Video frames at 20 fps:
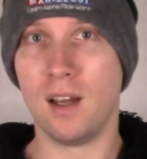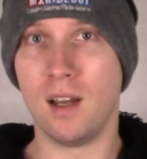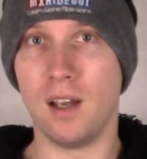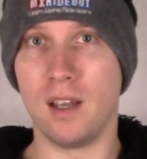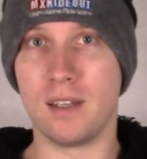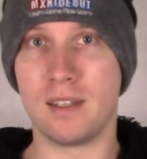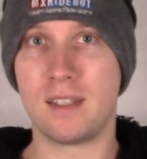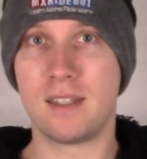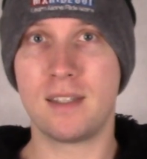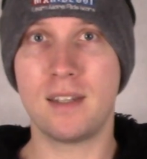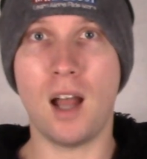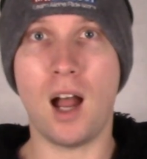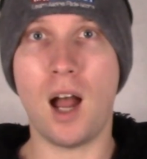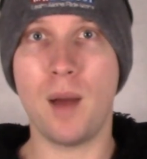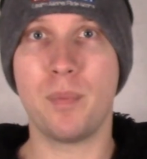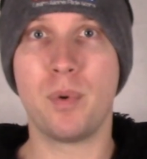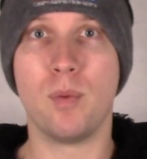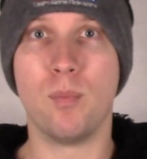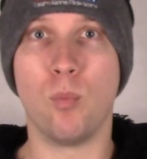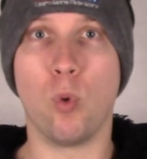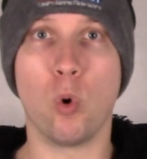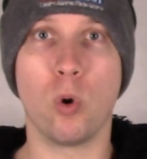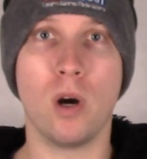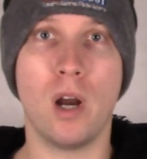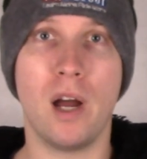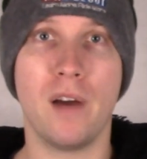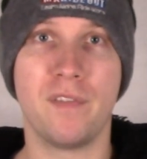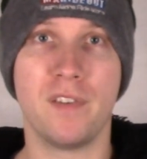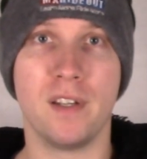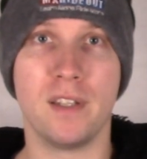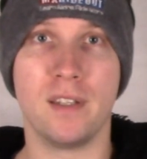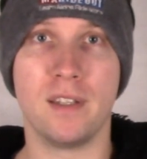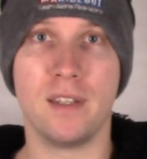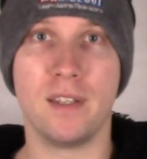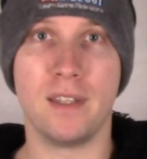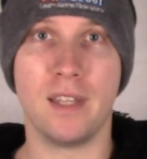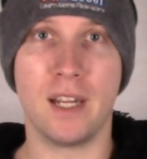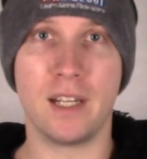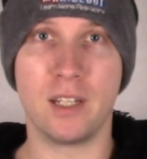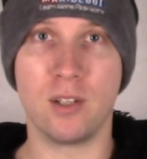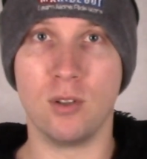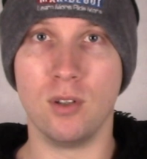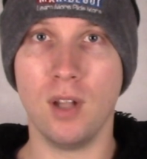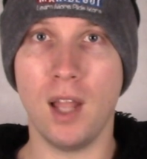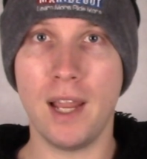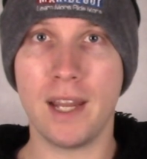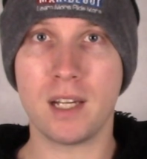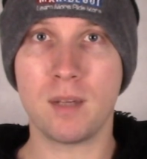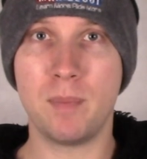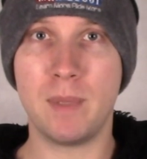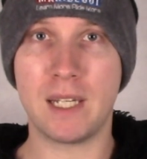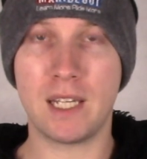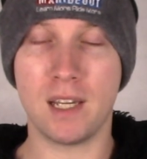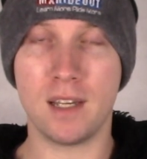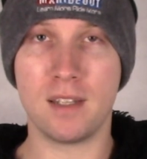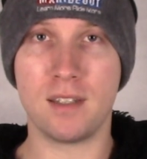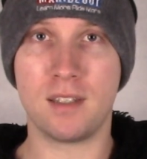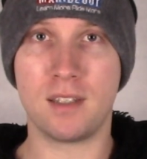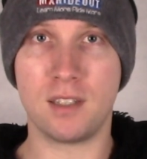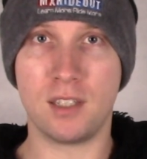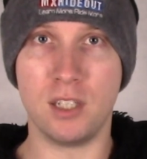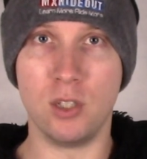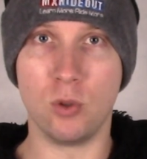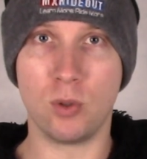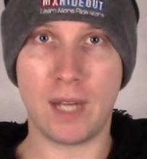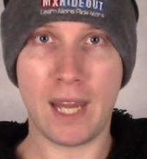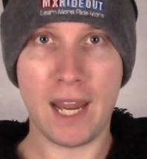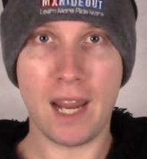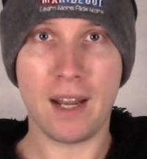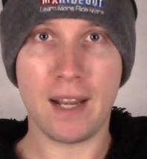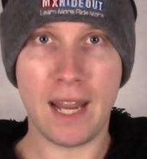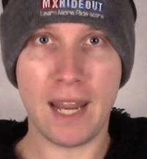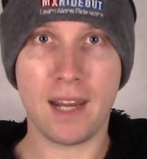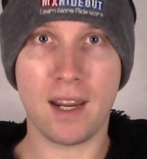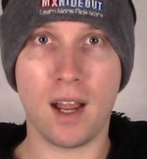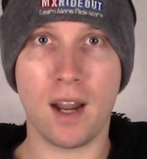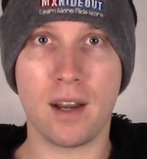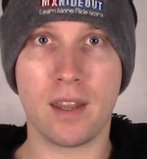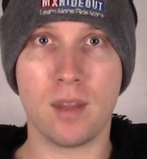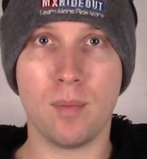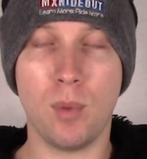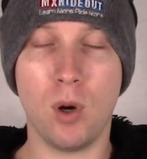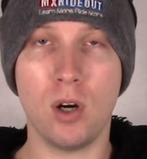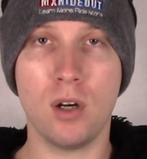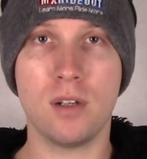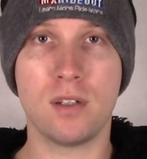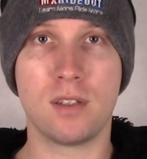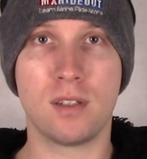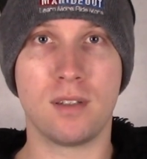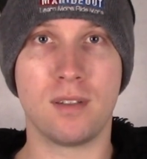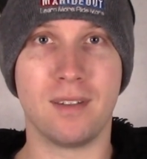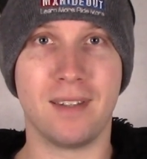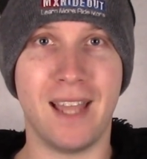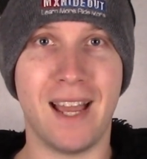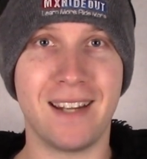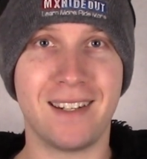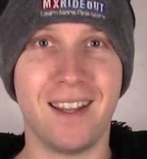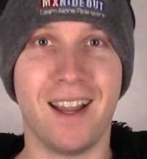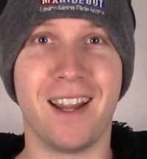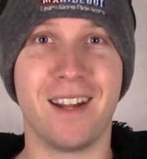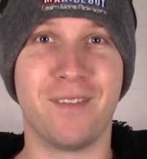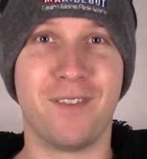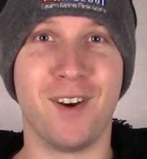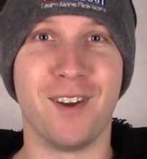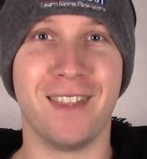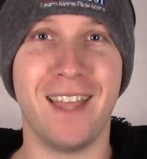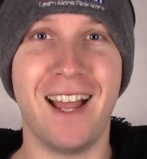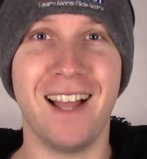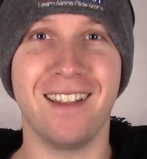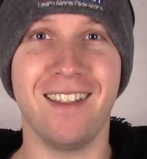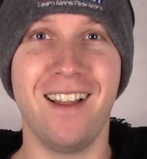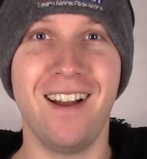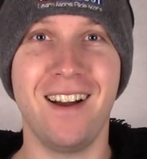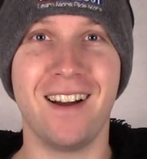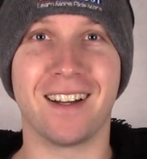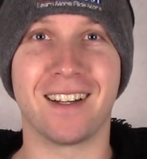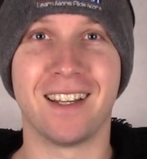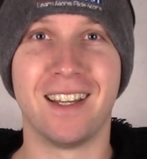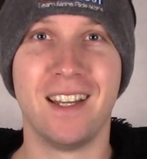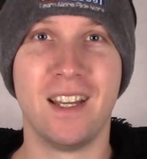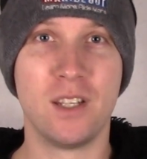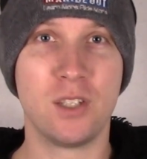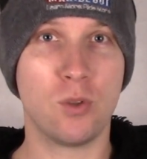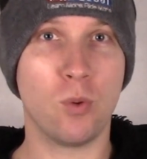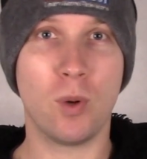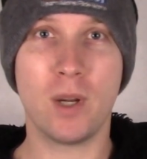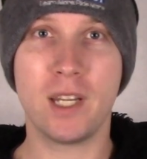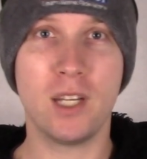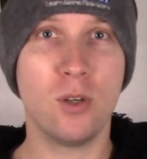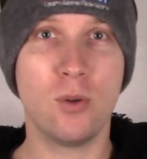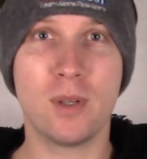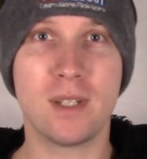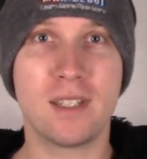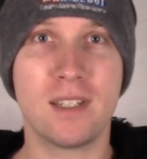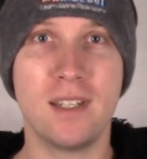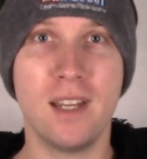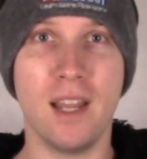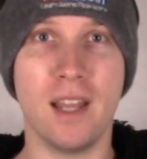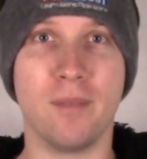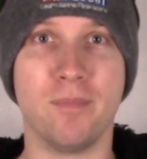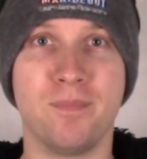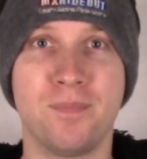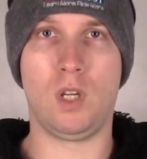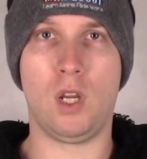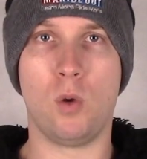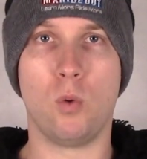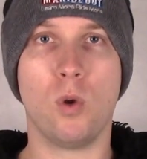stop more often than you'd like because you can't hang on to the bars that tight for that long. So what do you do instead?